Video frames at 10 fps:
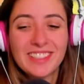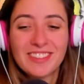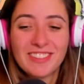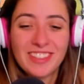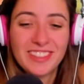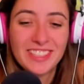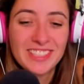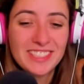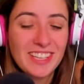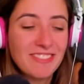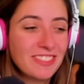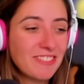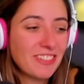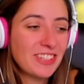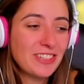Well, he's definitely
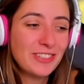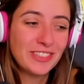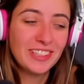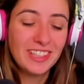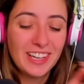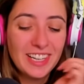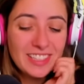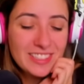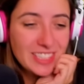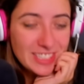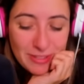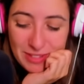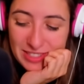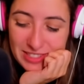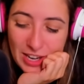very cool. All right. Let's look at some of
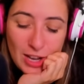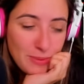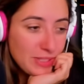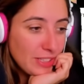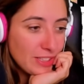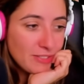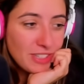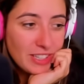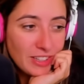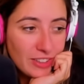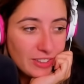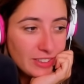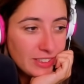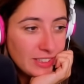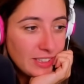these comments on this video.
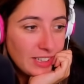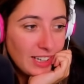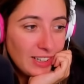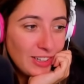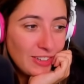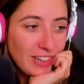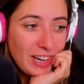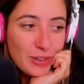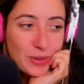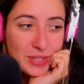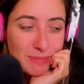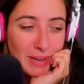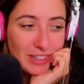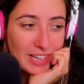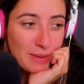Oh, wow. Who is
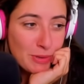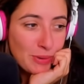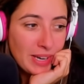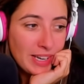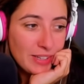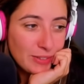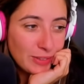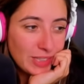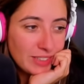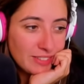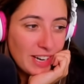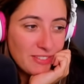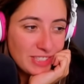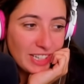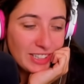better, Emiway or
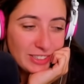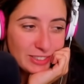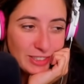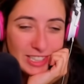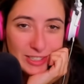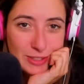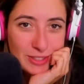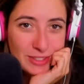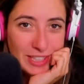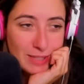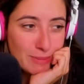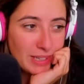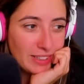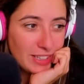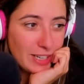Rafta? Guys, who do you like
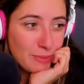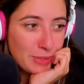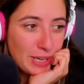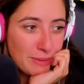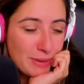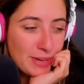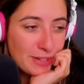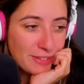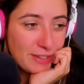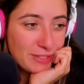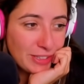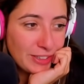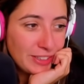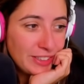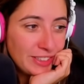better, Emiway or Raftar?
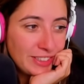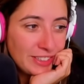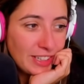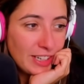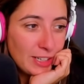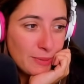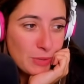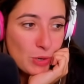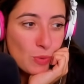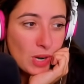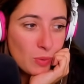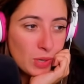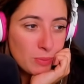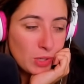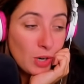Who want
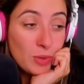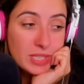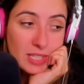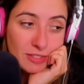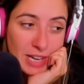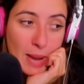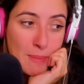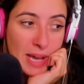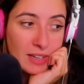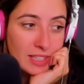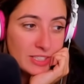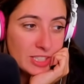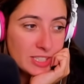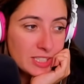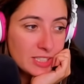one more? Oh, is it a rap battle I
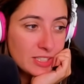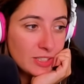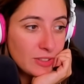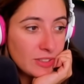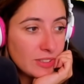just listened to?